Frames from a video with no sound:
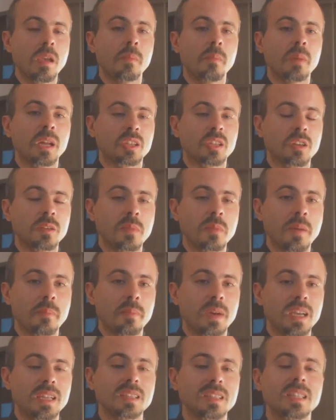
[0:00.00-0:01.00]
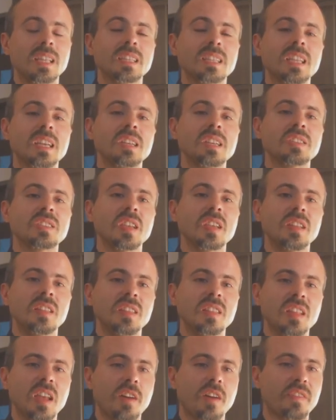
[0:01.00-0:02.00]
But remember that there is
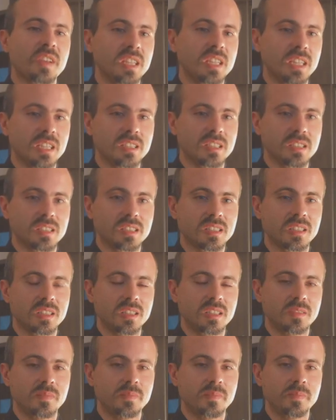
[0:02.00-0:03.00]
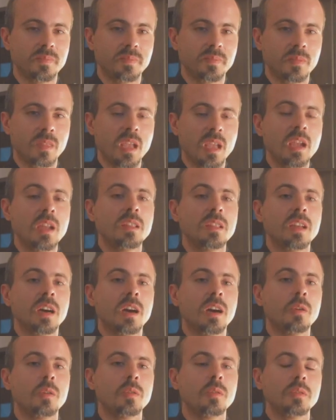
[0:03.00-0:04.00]
nothing that is hidden.
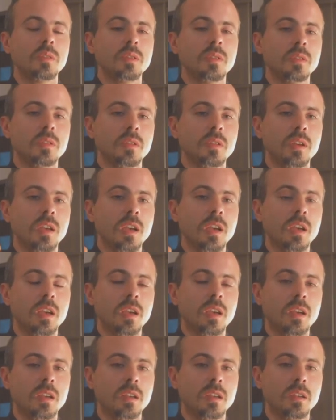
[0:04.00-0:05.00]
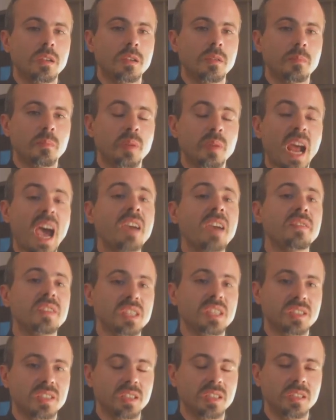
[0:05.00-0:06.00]
Now,
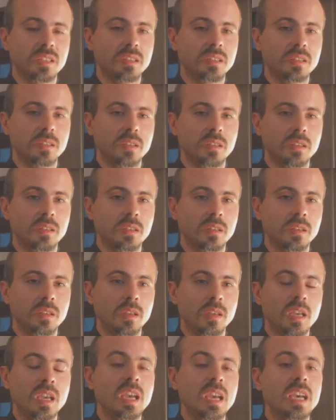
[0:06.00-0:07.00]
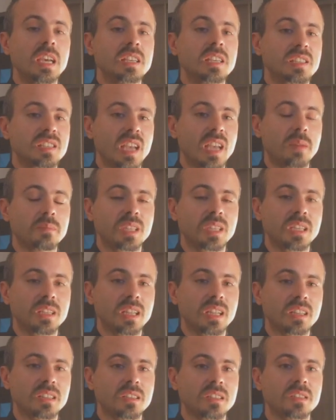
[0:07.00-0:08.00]
privacy is something
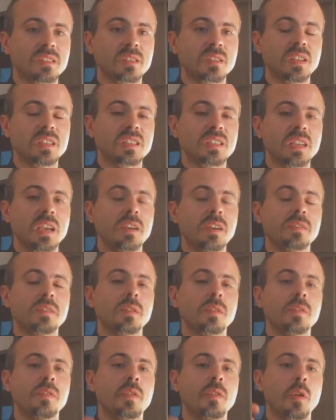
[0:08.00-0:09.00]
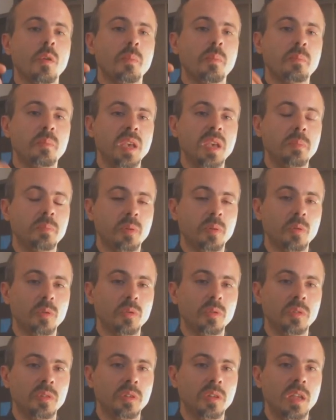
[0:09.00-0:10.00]
that is reserved for
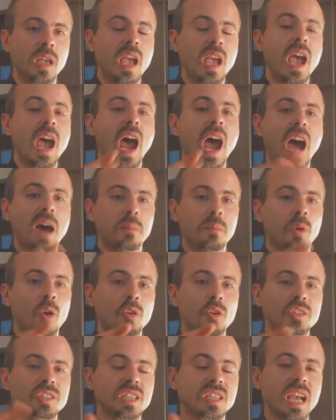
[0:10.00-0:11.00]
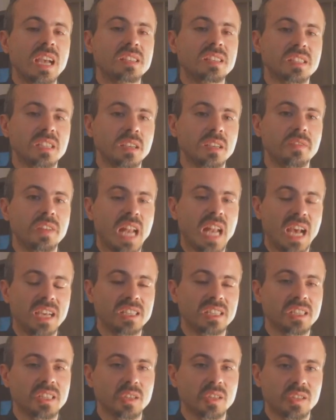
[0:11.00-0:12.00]
people amongst a
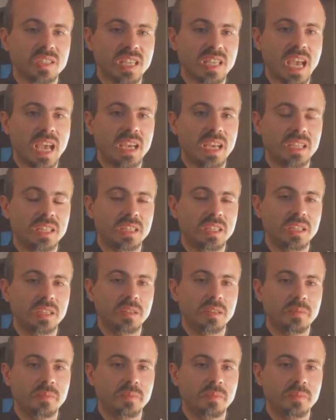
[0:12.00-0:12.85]
civilized society.